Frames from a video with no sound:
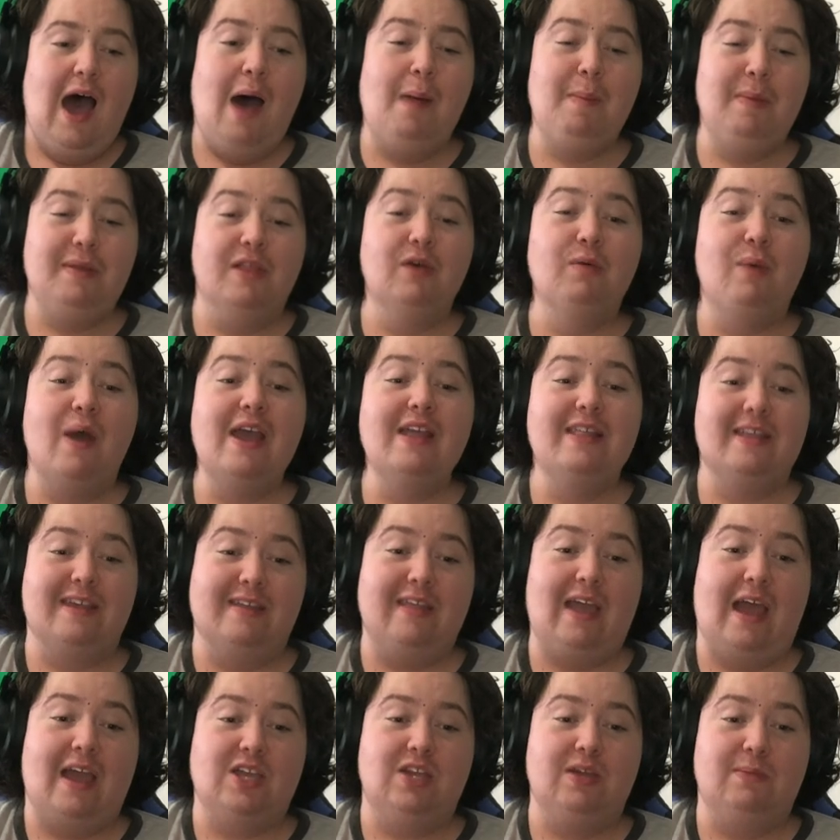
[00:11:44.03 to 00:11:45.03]
I mean, Louise
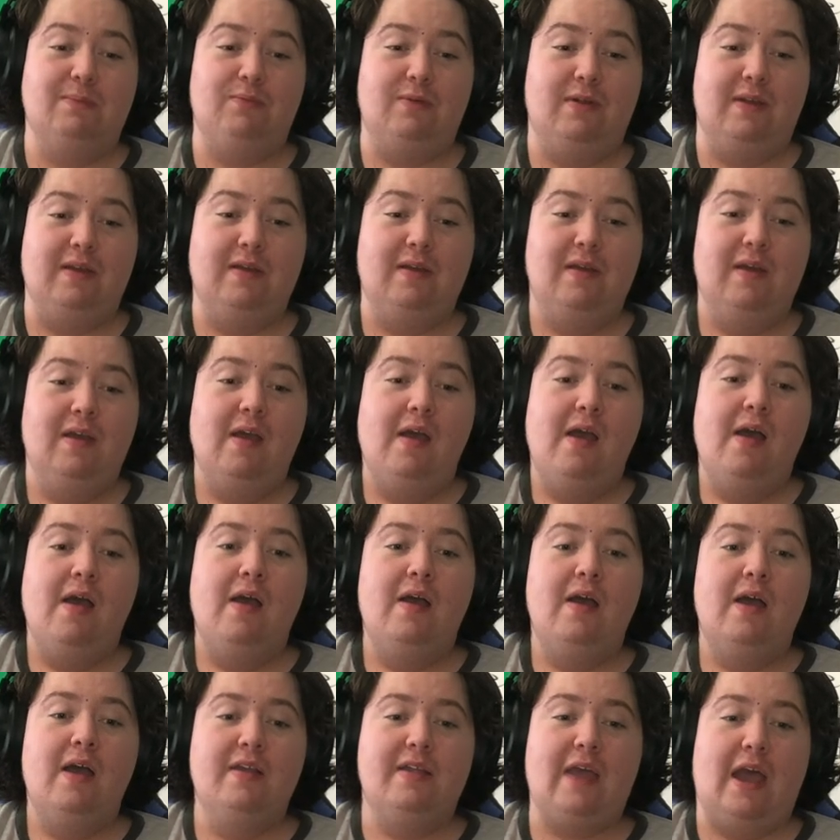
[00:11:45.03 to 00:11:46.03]
is actually pretty
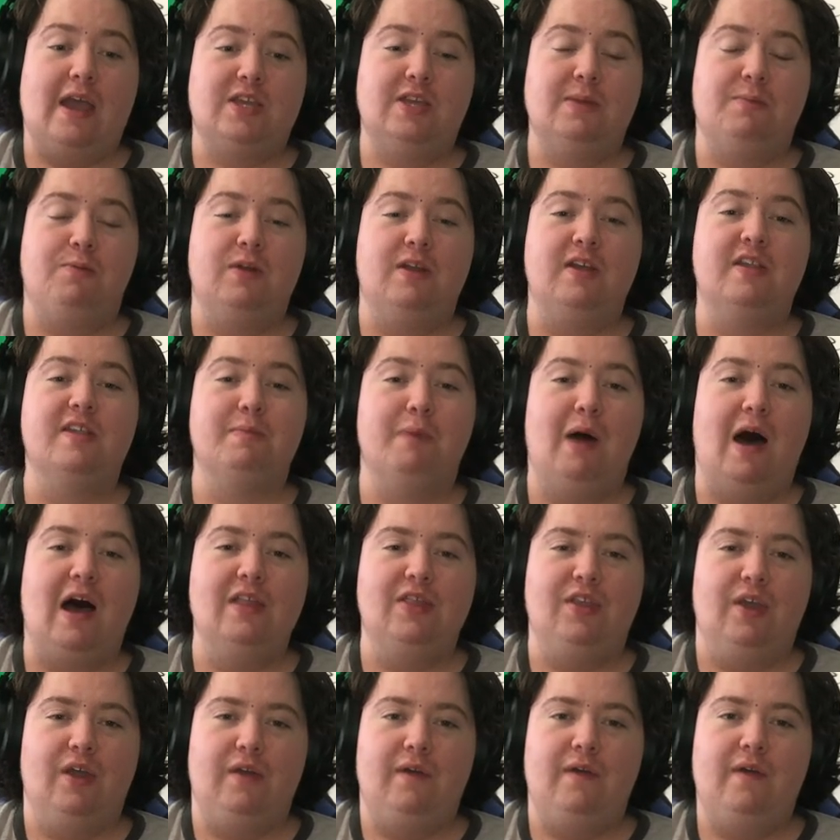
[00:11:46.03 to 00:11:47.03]
is actually pretty
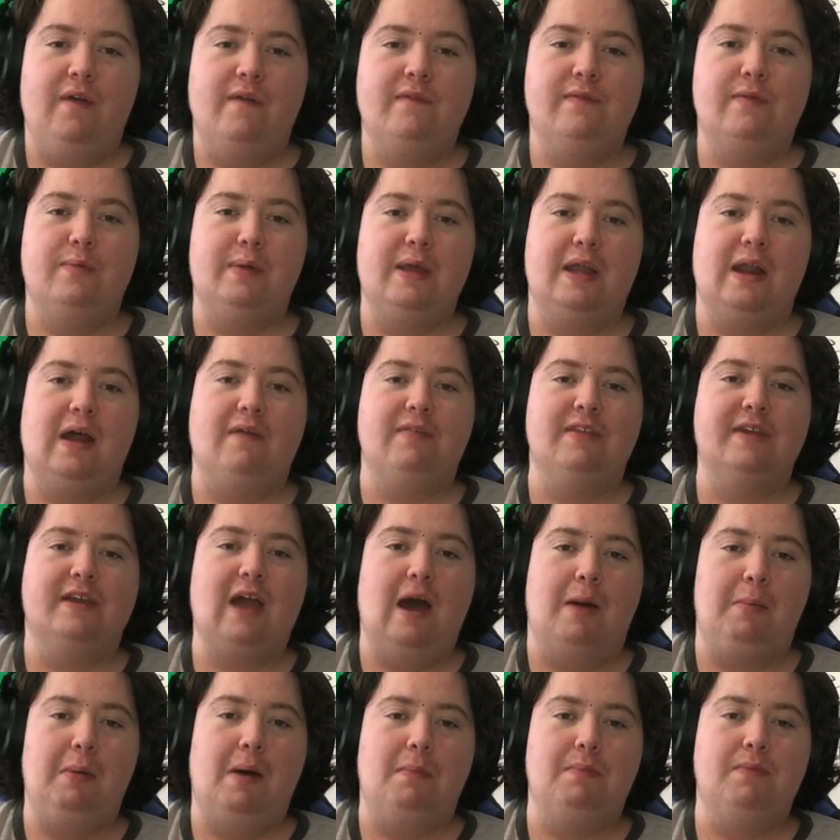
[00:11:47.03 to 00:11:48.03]
smart though for being able to
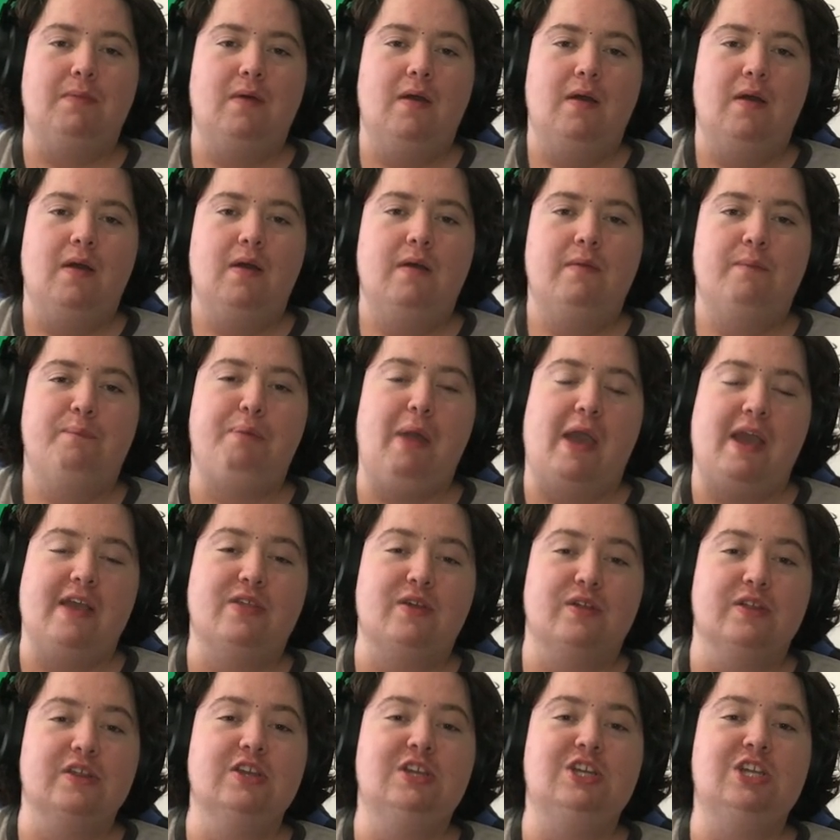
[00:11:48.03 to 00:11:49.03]
come up, piece
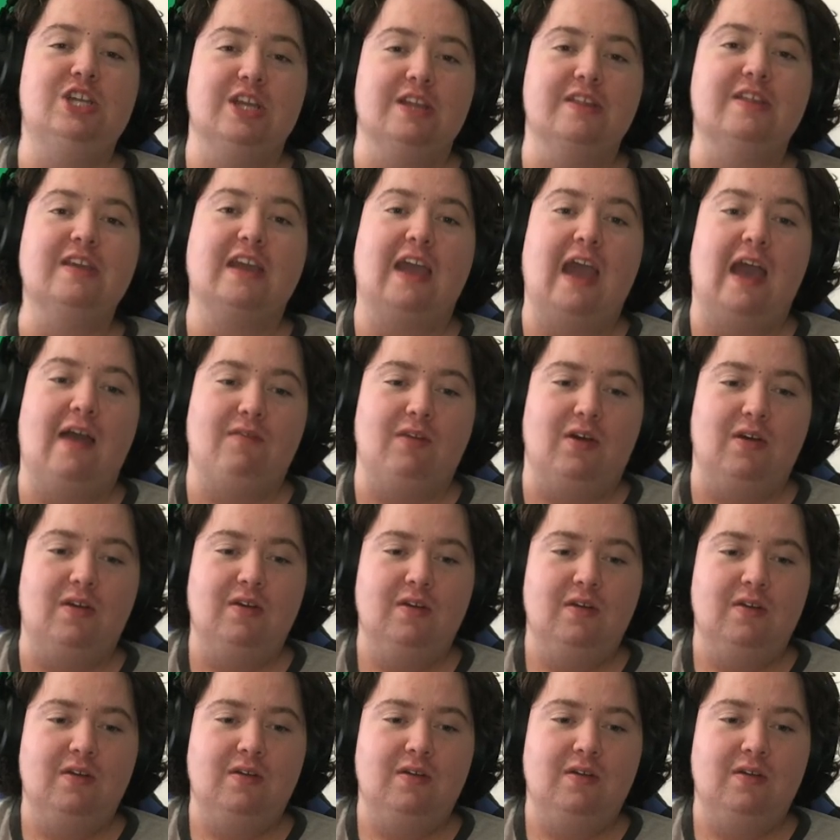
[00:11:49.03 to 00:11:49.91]
all this shit together.